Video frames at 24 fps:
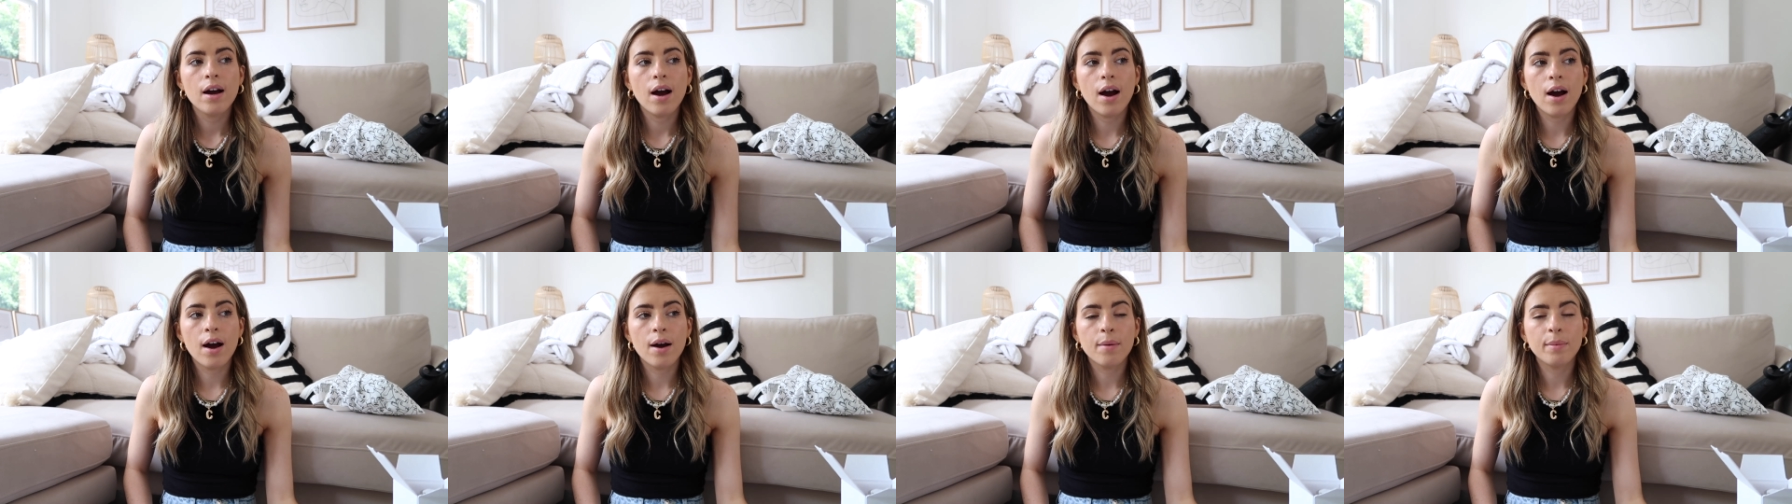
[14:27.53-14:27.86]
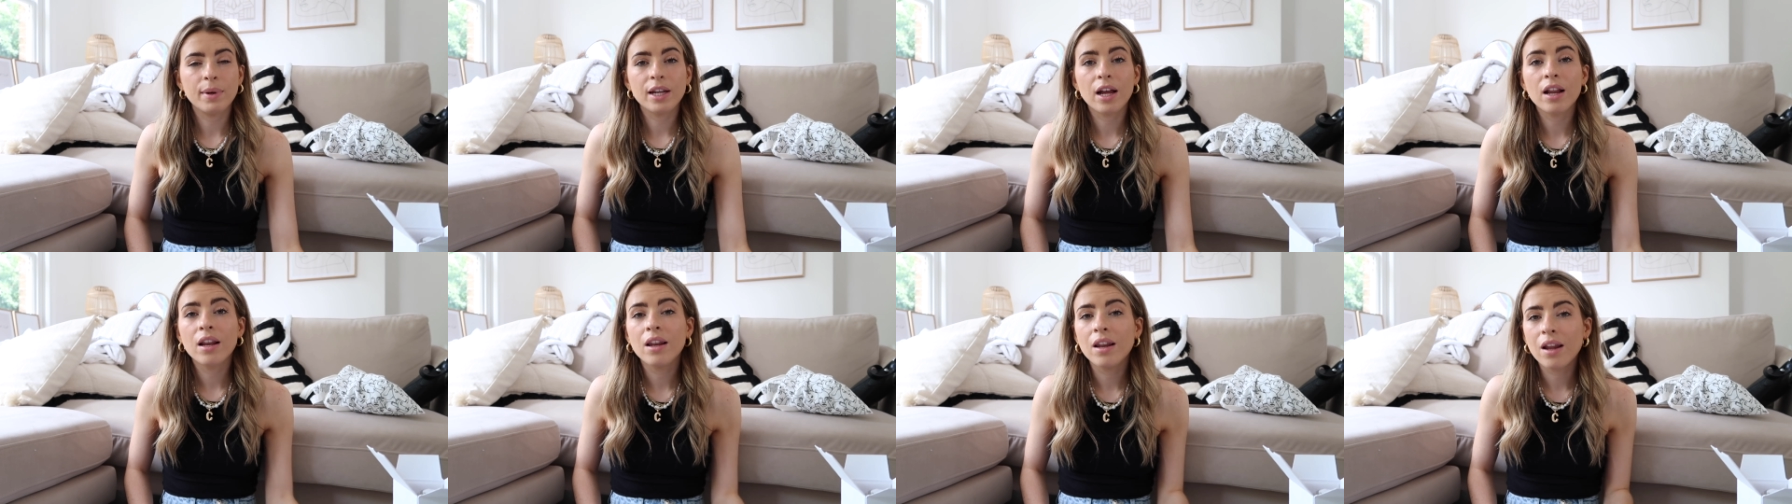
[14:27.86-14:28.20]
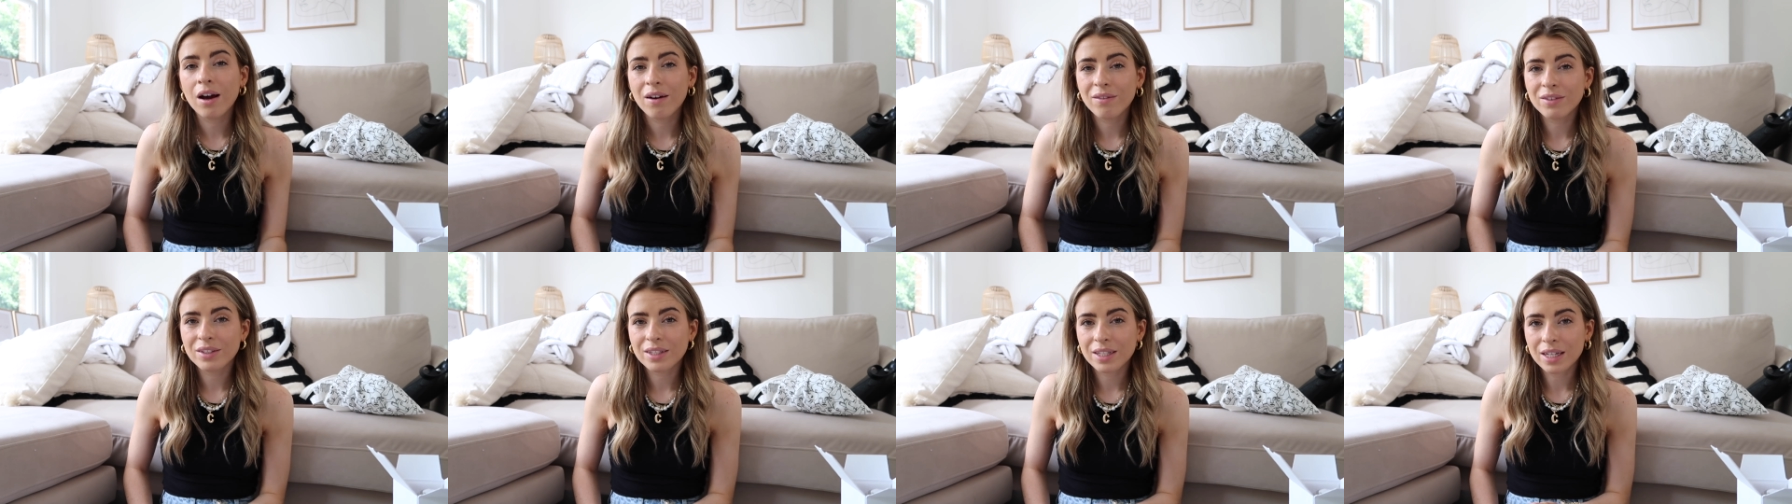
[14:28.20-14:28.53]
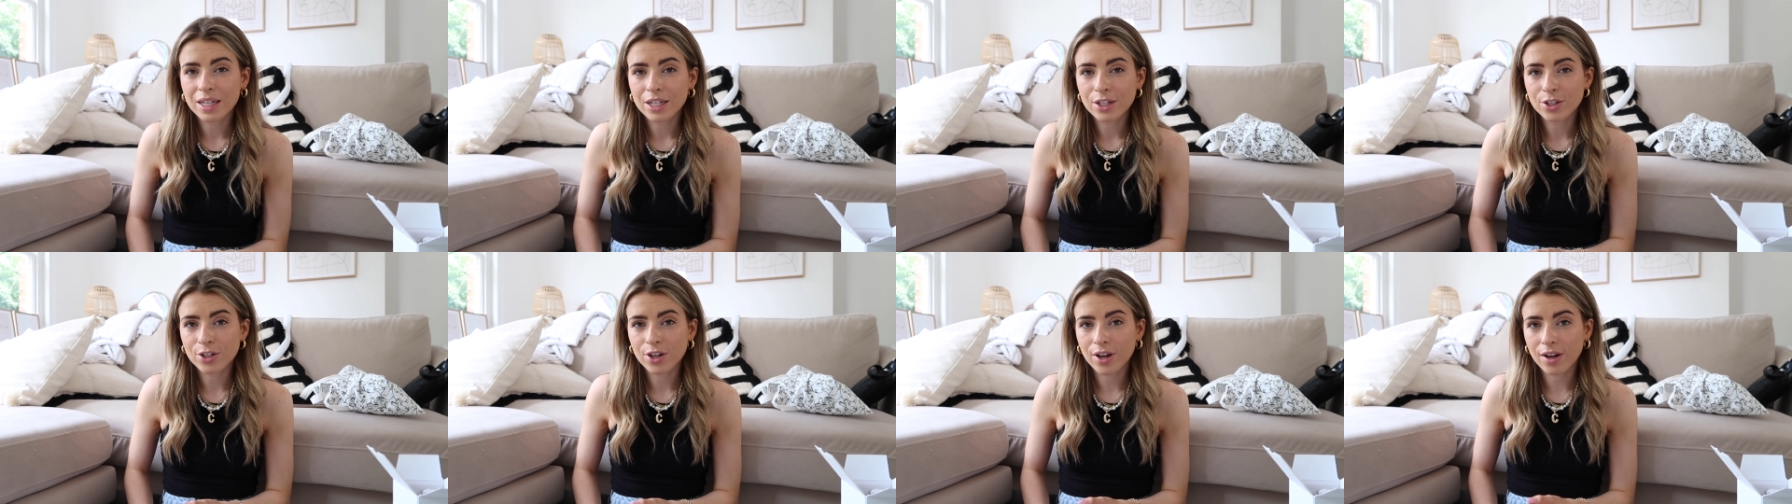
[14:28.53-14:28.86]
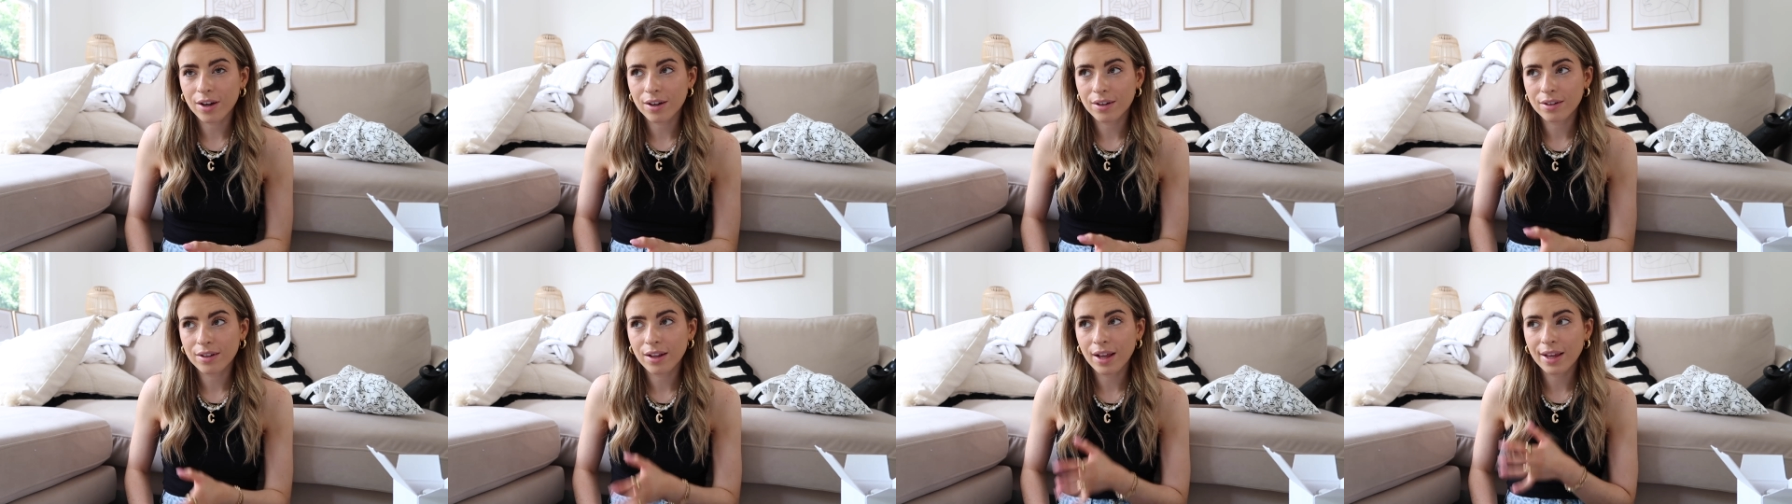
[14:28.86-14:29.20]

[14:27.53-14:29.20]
and I love a t-shirt.